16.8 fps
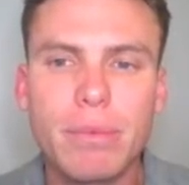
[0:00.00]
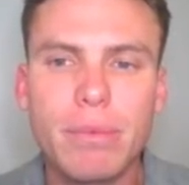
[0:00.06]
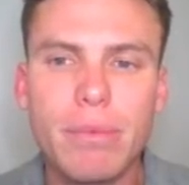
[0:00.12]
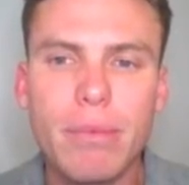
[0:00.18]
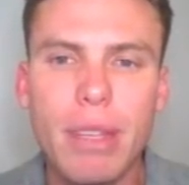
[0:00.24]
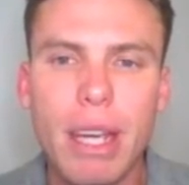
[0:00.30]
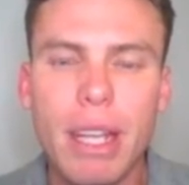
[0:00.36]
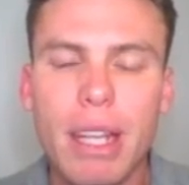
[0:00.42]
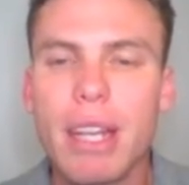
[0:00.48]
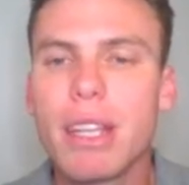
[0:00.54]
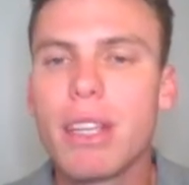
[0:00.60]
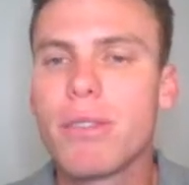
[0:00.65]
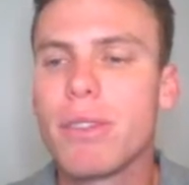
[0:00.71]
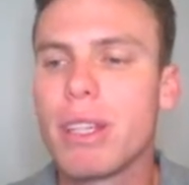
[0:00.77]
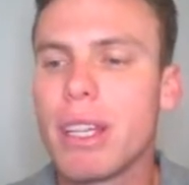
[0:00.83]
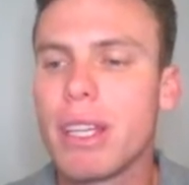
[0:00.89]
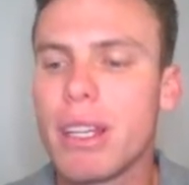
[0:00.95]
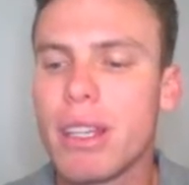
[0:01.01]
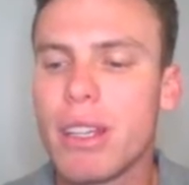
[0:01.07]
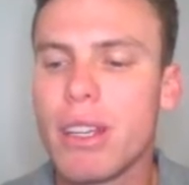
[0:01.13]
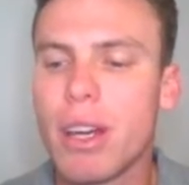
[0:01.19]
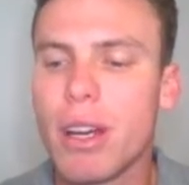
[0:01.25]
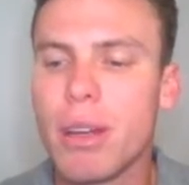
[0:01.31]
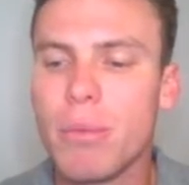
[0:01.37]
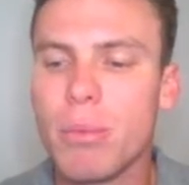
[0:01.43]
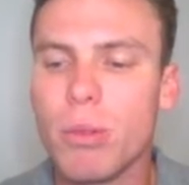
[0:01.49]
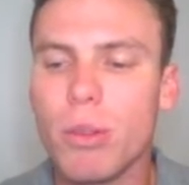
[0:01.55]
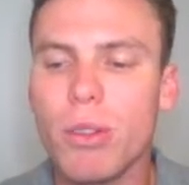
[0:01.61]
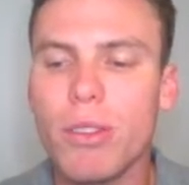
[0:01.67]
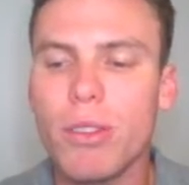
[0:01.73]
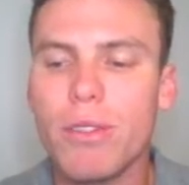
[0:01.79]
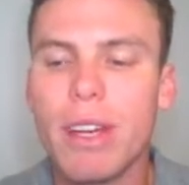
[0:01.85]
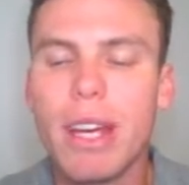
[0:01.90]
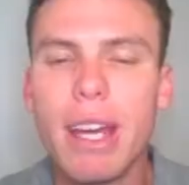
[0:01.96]
and then you can really you know
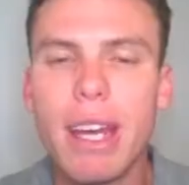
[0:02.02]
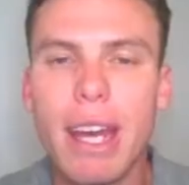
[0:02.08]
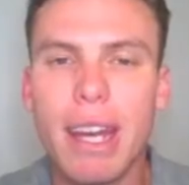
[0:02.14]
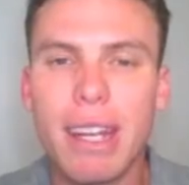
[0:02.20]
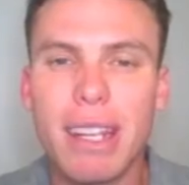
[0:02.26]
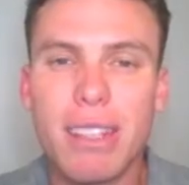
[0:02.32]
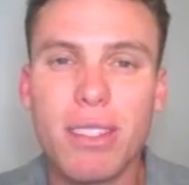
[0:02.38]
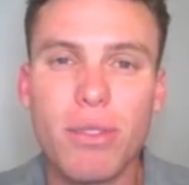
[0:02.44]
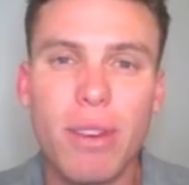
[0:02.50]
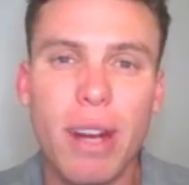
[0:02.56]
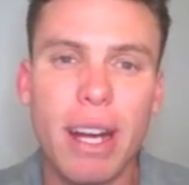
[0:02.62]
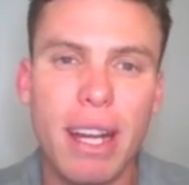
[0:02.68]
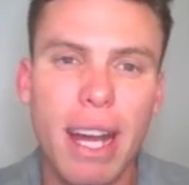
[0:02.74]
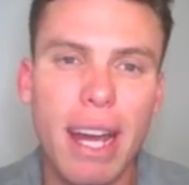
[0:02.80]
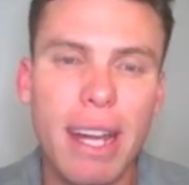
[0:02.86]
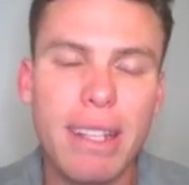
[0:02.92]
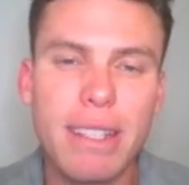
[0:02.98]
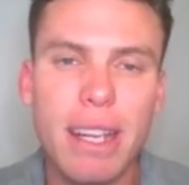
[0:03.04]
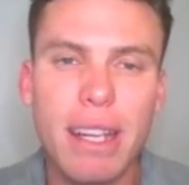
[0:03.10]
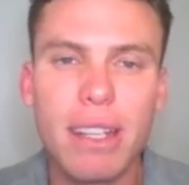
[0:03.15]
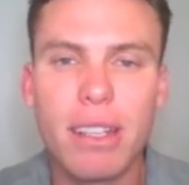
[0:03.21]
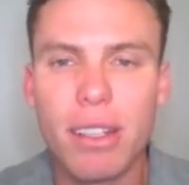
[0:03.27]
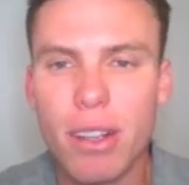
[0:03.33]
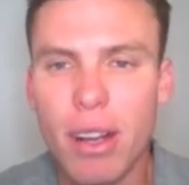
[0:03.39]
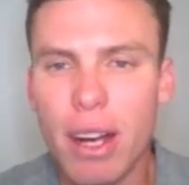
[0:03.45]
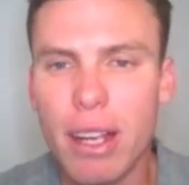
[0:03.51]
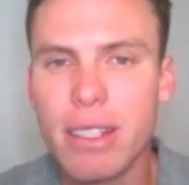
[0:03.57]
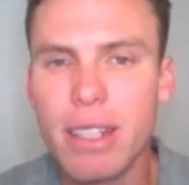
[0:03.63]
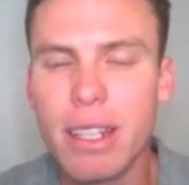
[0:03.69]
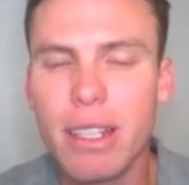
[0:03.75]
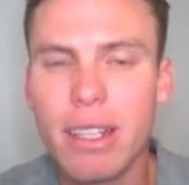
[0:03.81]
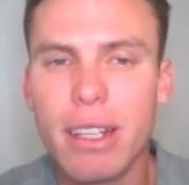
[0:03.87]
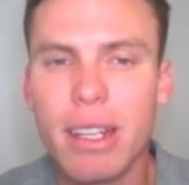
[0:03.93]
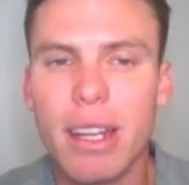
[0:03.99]
improve heading into round 18 and
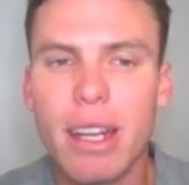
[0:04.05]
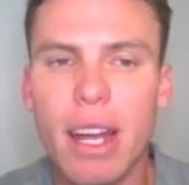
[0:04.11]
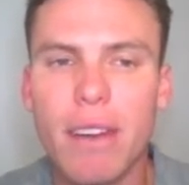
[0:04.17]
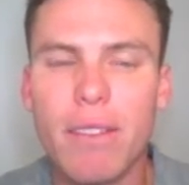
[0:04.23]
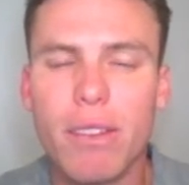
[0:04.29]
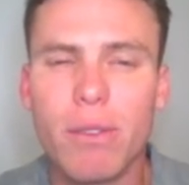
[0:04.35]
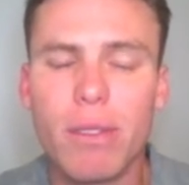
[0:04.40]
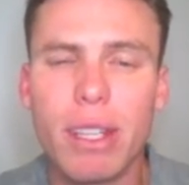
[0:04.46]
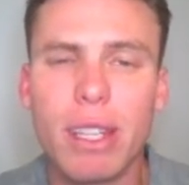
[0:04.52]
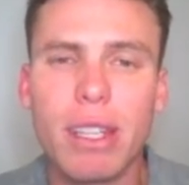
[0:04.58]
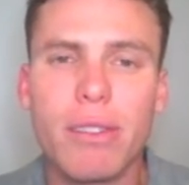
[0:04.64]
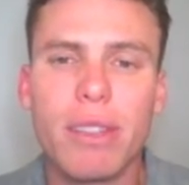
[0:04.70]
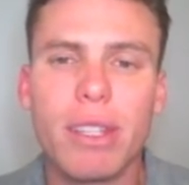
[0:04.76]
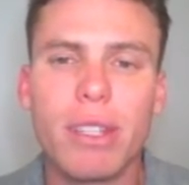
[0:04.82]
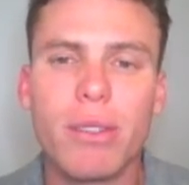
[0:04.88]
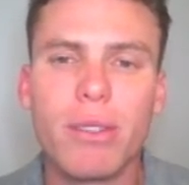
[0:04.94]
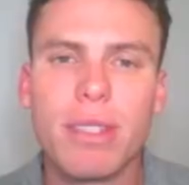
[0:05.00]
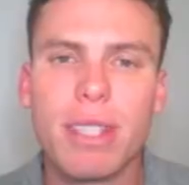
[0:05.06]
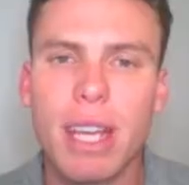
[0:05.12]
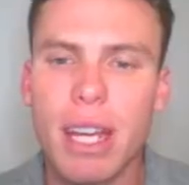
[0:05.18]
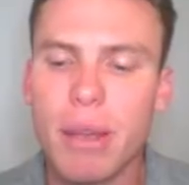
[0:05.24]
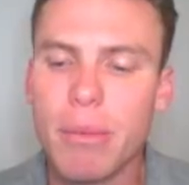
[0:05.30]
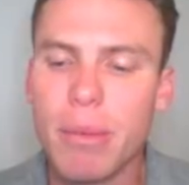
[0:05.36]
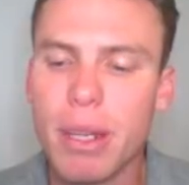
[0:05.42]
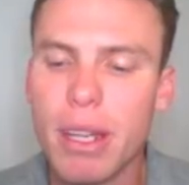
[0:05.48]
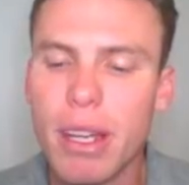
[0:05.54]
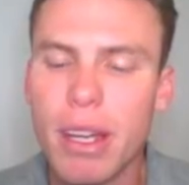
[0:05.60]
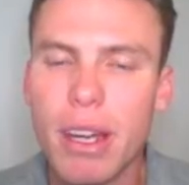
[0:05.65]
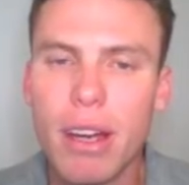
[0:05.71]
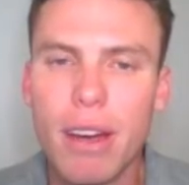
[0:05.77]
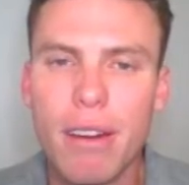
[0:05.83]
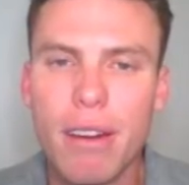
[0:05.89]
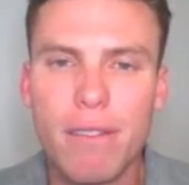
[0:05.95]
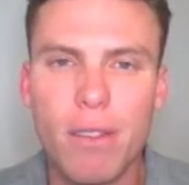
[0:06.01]
19 and have a really really good team
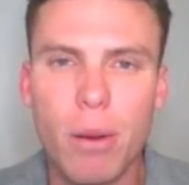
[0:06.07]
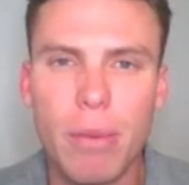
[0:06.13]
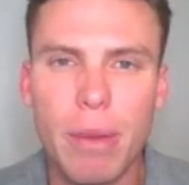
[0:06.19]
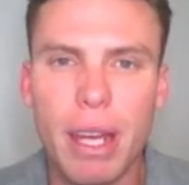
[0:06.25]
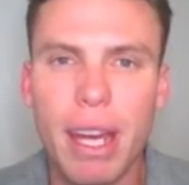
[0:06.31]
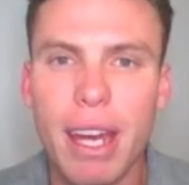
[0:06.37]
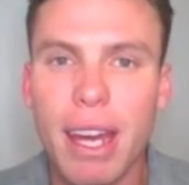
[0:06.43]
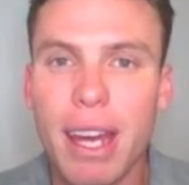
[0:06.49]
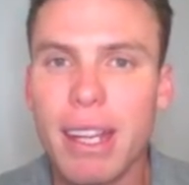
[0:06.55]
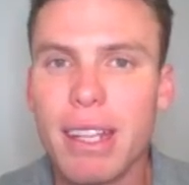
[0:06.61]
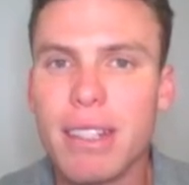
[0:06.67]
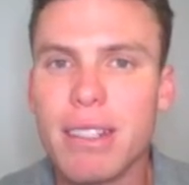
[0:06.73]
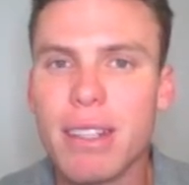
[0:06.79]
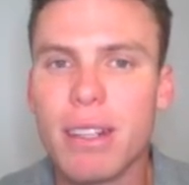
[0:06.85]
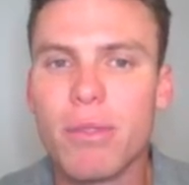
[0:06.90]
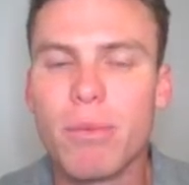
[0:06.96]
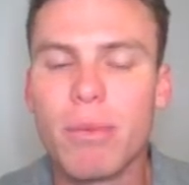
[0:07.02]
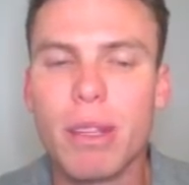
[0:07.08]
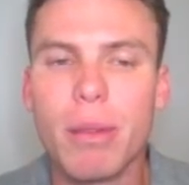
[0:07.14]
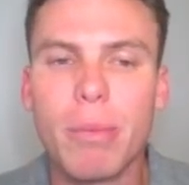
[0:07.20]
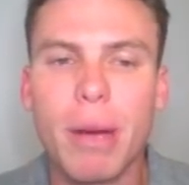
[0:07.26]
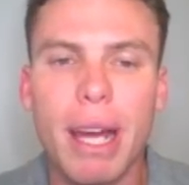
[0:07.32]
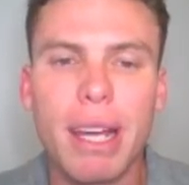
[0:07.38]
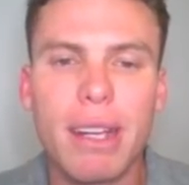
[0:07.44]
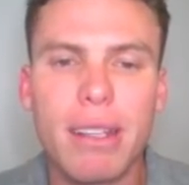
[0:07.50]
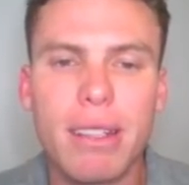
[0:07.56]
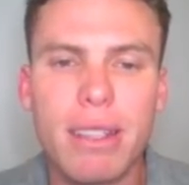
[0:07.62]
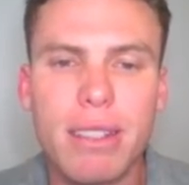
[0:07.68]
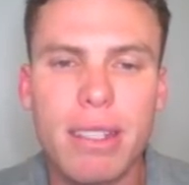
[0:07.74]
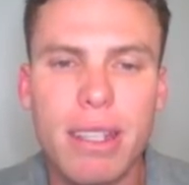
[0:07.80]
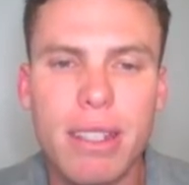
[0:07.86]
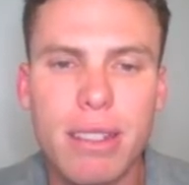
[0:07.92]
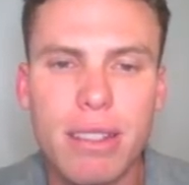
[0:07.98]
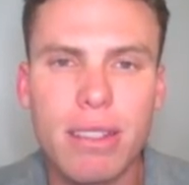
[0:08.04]
from there heading into the, the back end of the season.